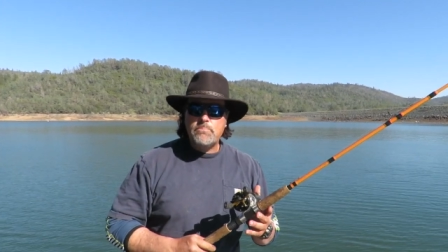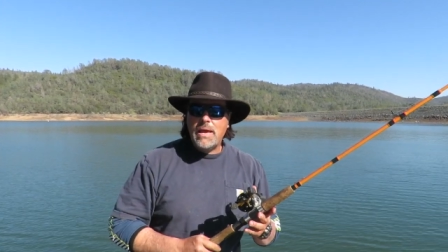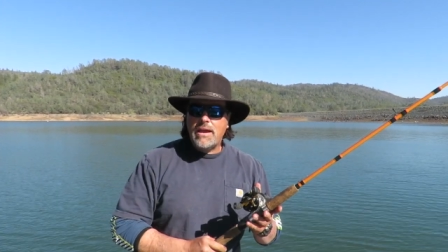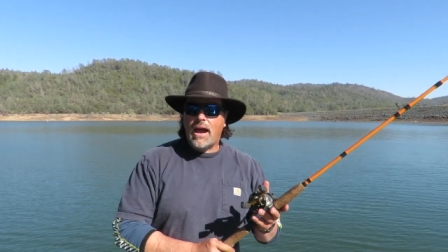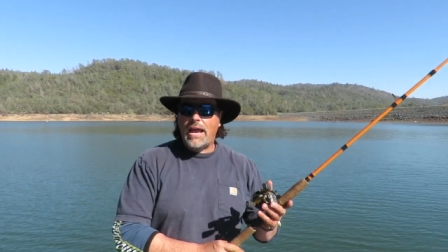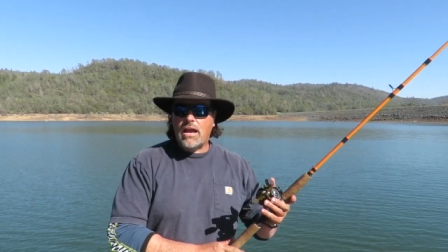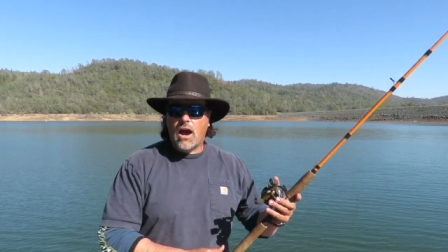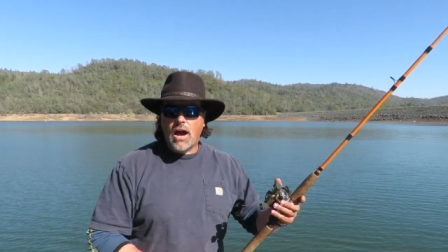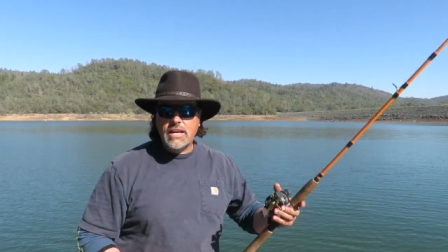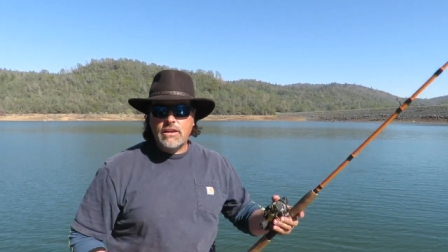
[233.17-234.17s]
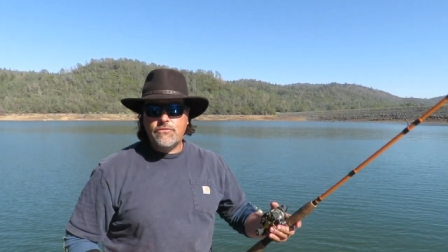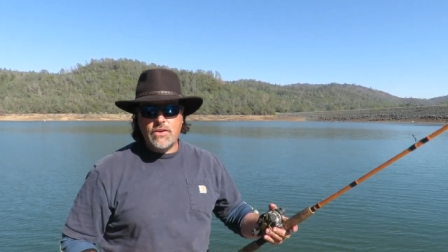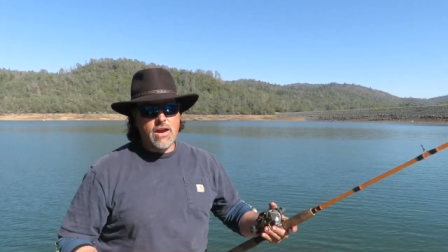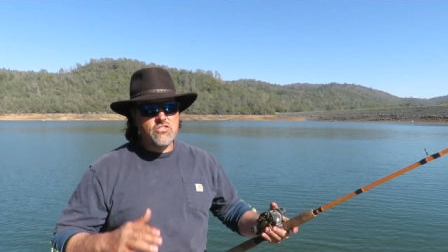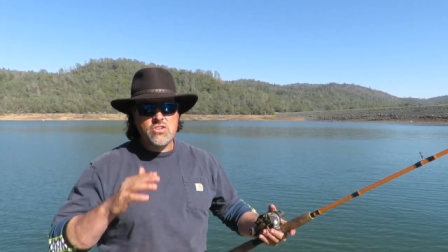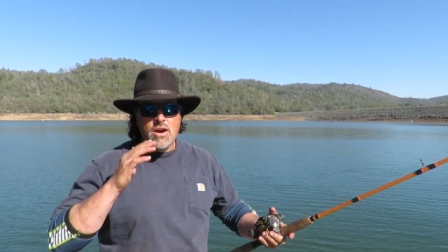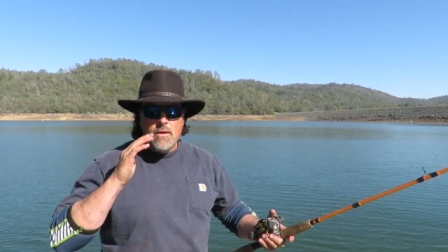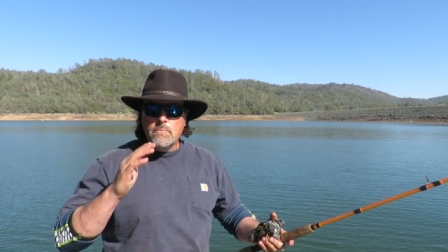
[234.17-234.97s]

big iconic fish